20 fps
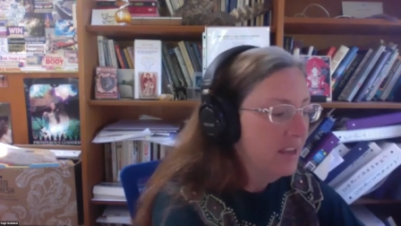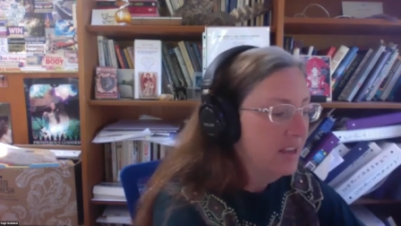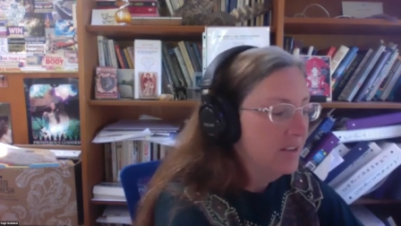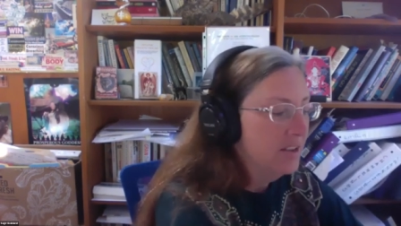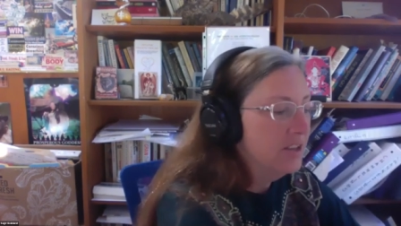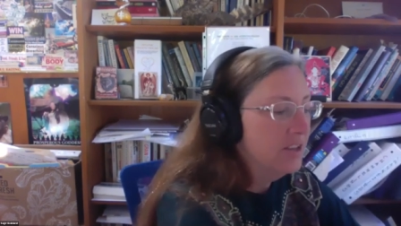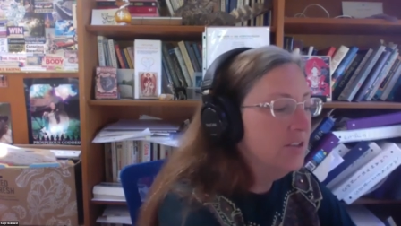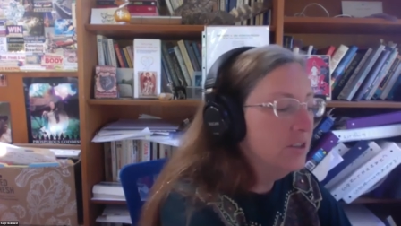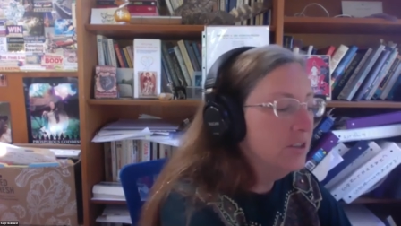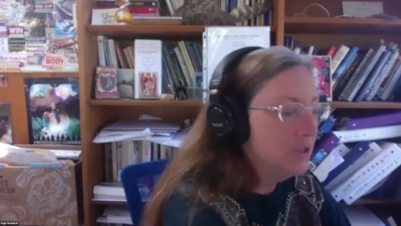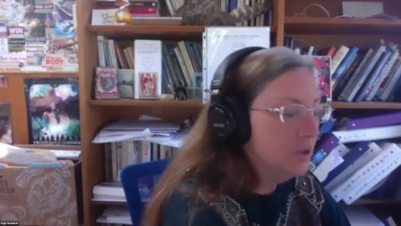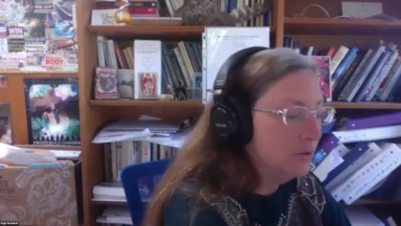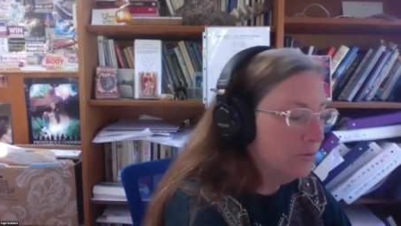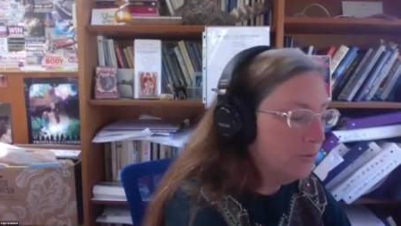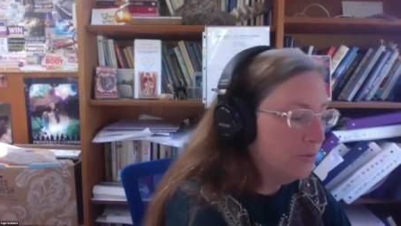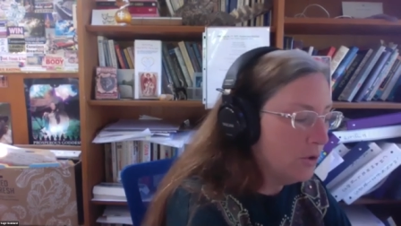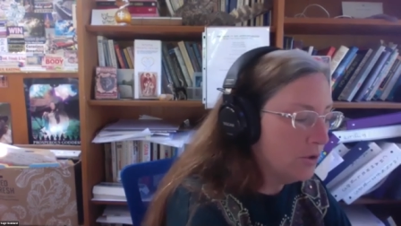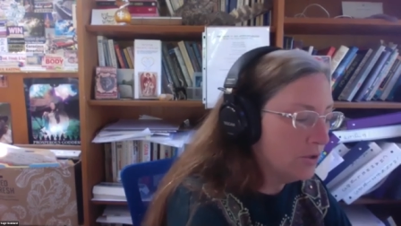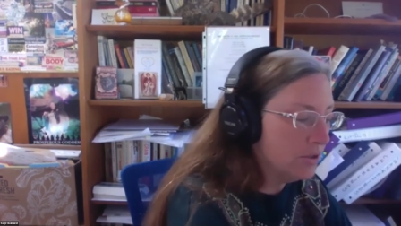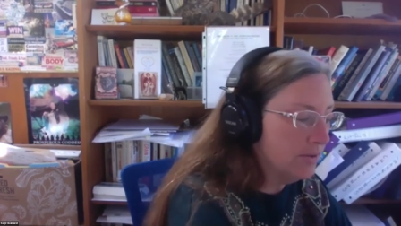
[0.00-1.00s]
This is the
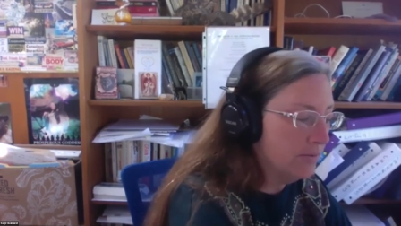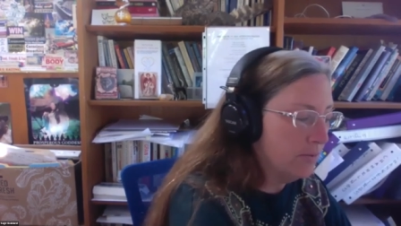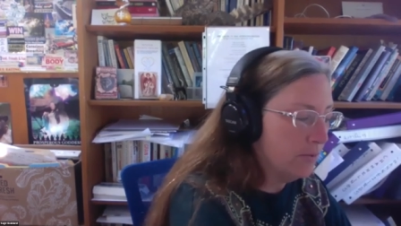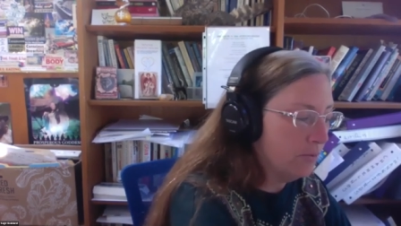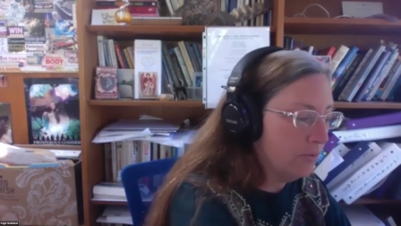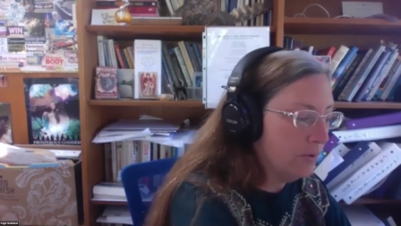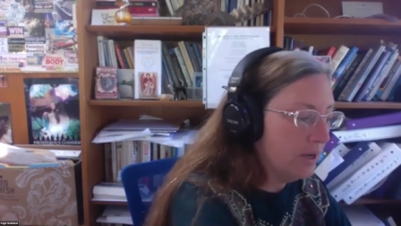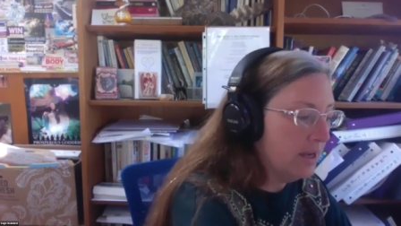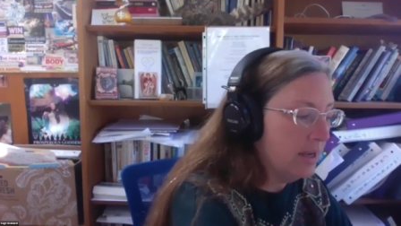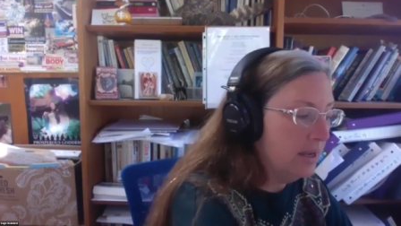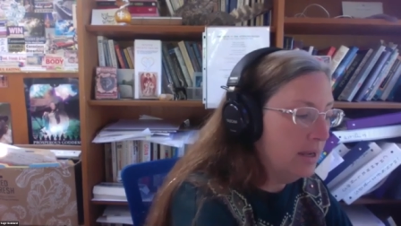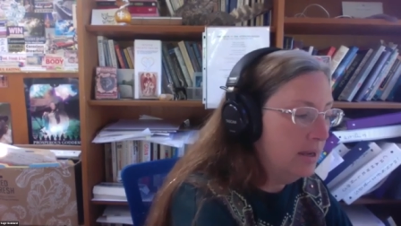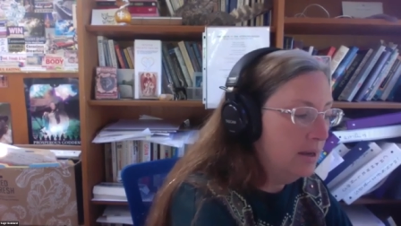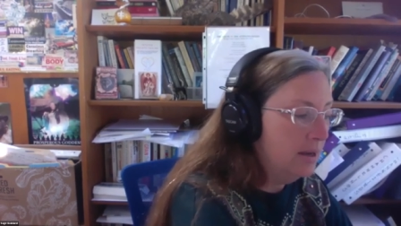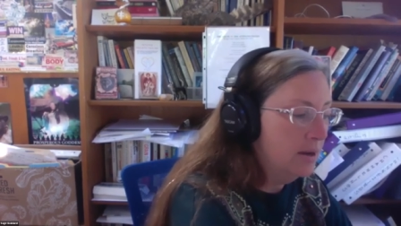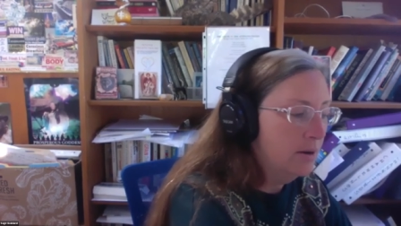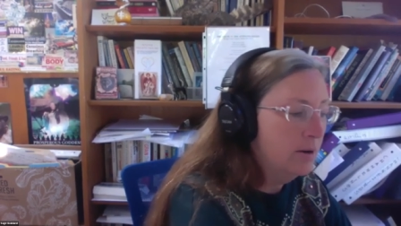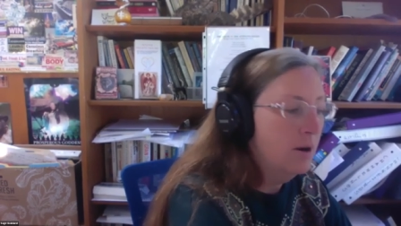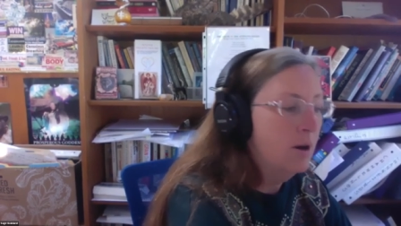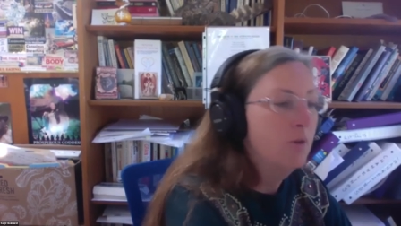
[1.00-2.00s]
first of three
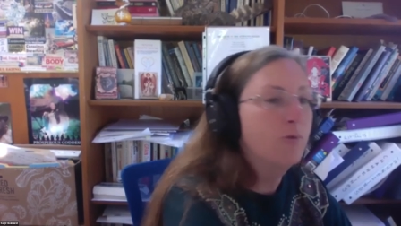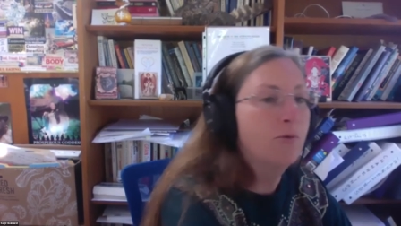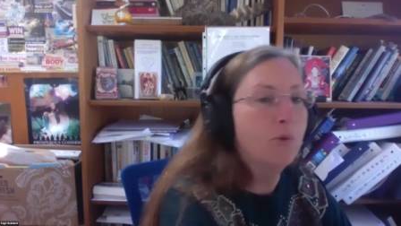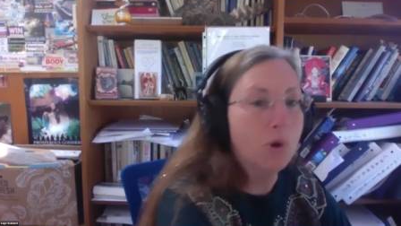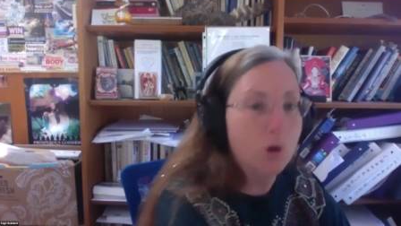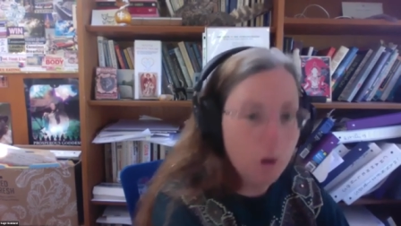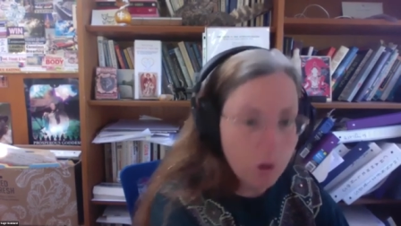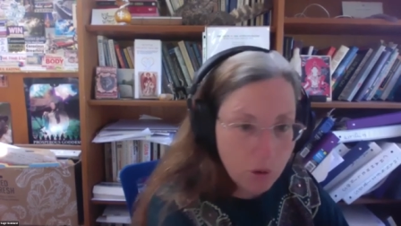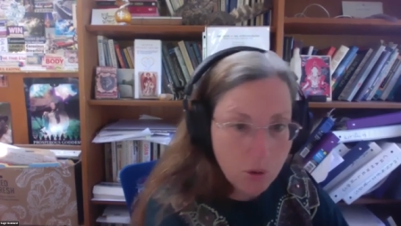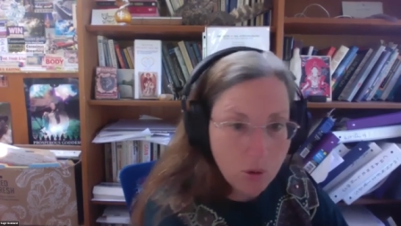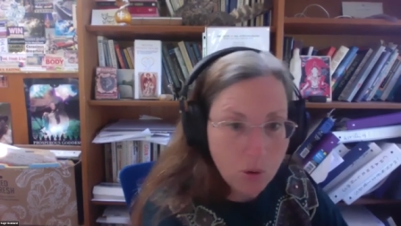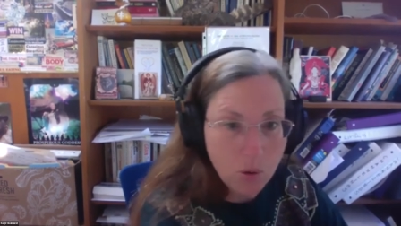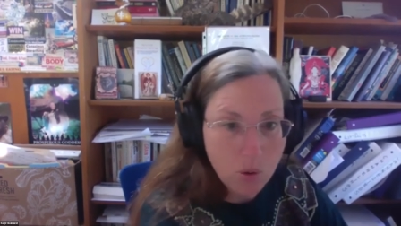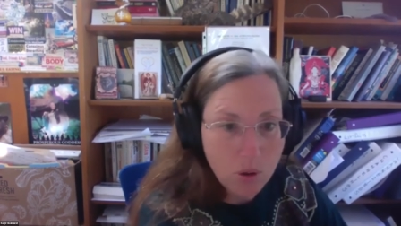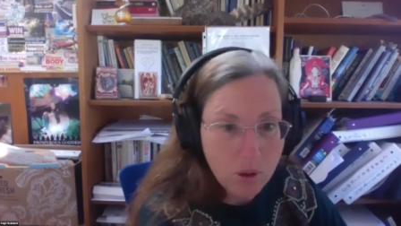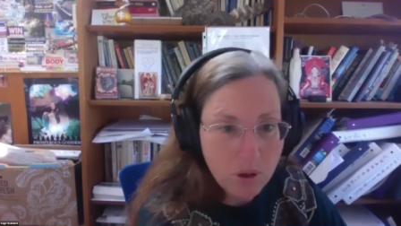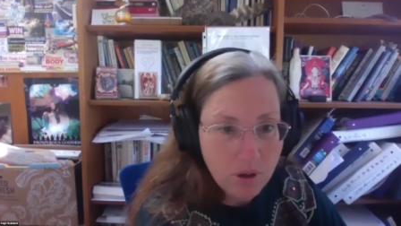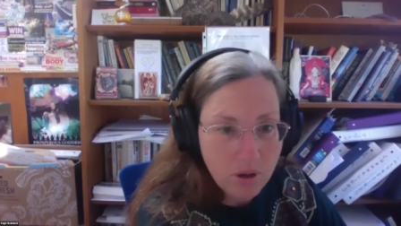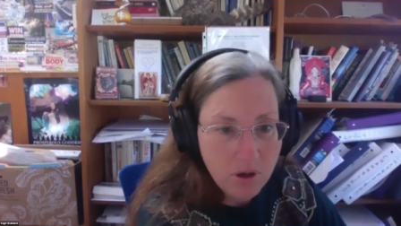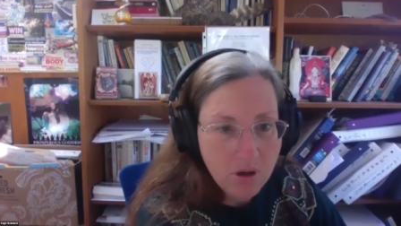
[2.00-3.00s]
for
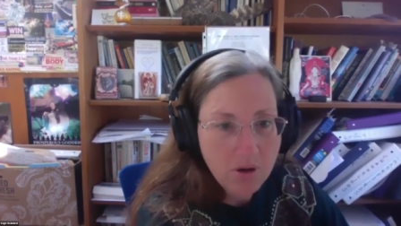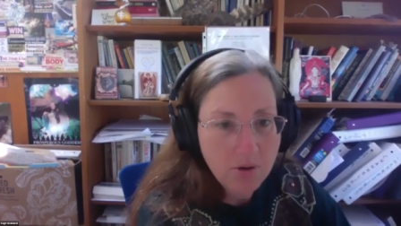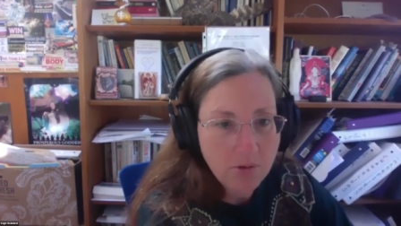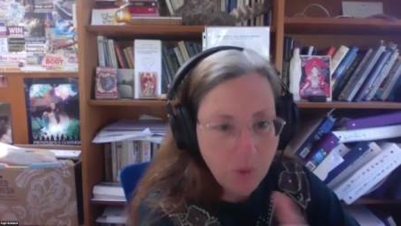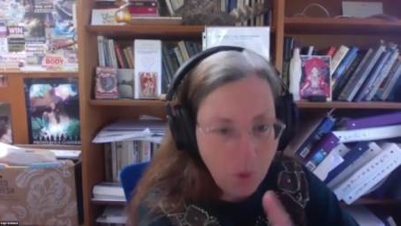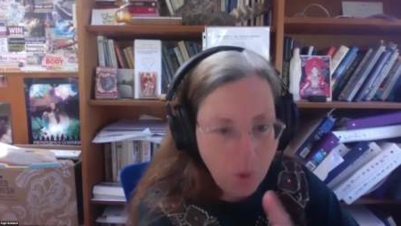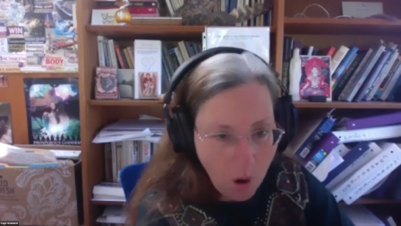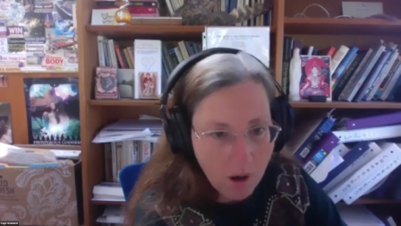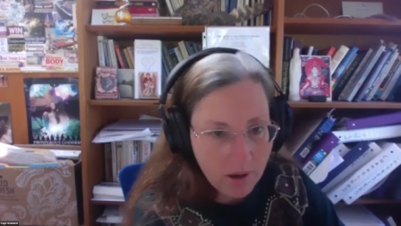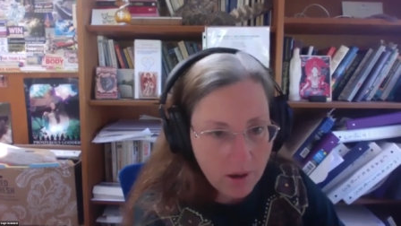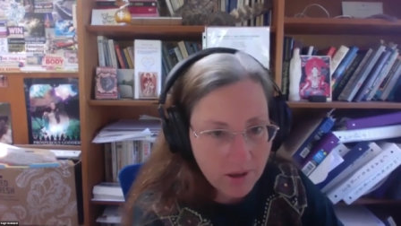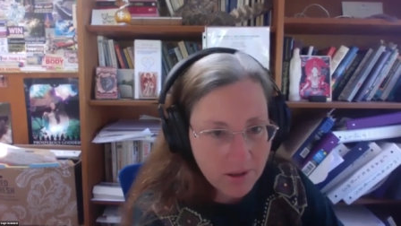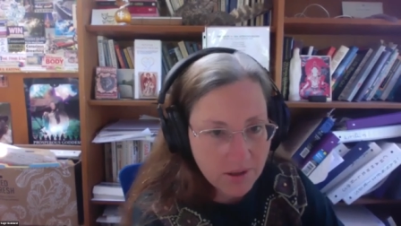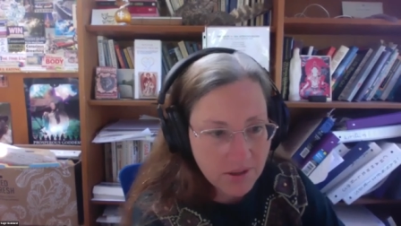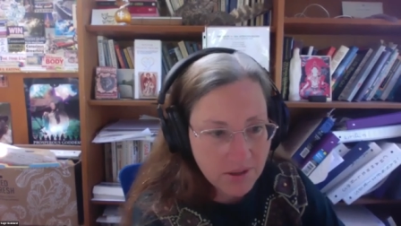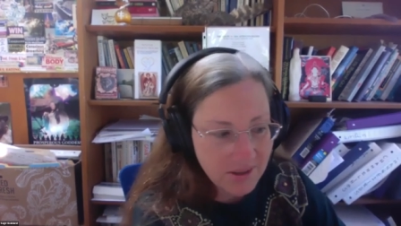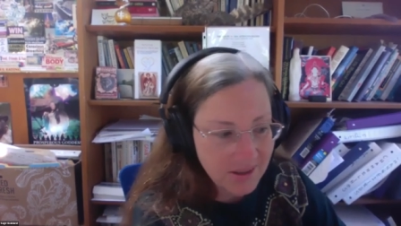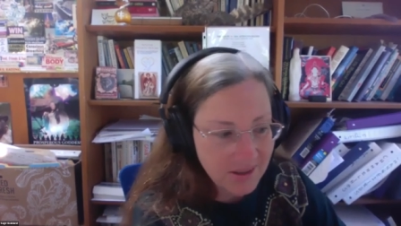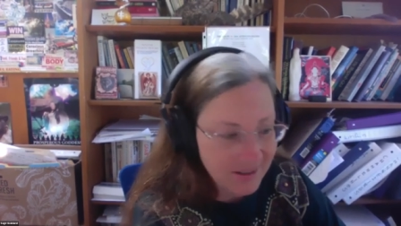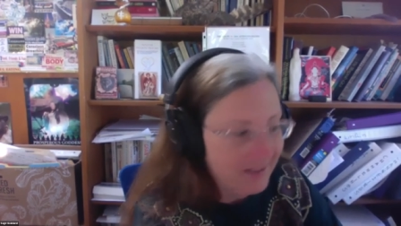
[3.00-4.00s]
you for August.